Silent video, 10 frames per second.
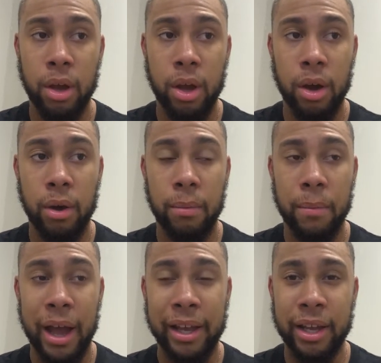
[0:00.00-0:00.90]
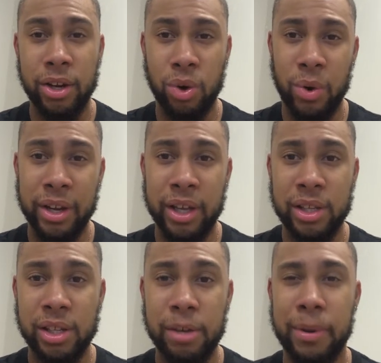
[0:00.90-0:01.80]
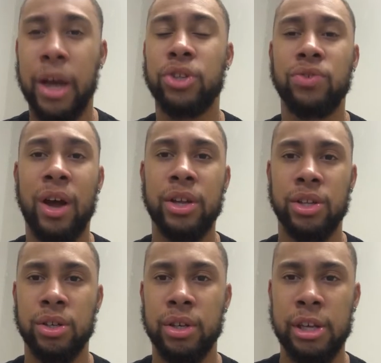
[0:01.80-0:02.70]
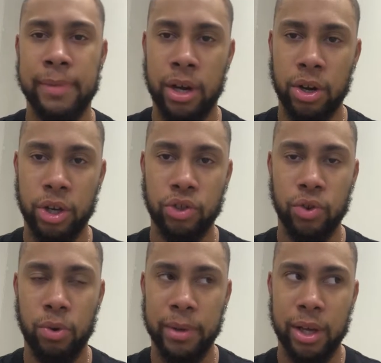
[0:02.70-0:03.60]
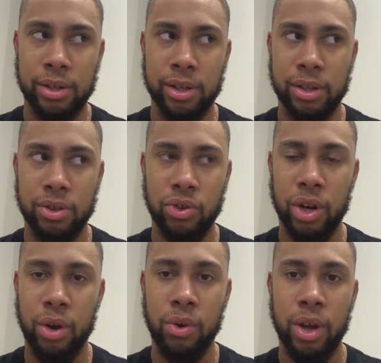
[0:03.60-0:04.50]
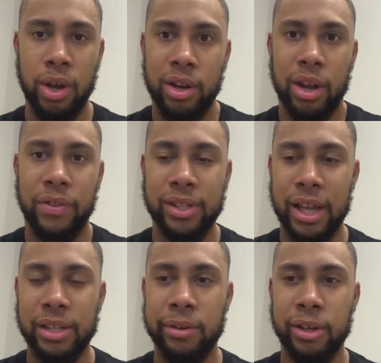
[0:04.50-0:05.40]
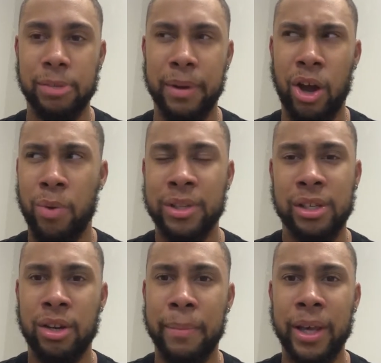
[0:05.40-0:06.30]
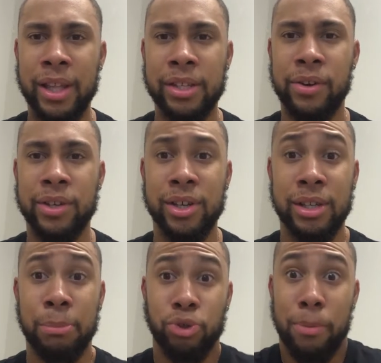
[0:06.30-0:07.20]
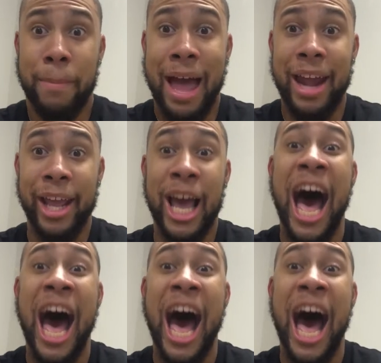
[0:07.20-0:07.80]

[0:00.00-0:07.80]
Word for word: Um, I get annoyed easily, but I try to keep that under control because it's, you know, nothing's that serious. But I always tend to make it that serious because I'm dramatic.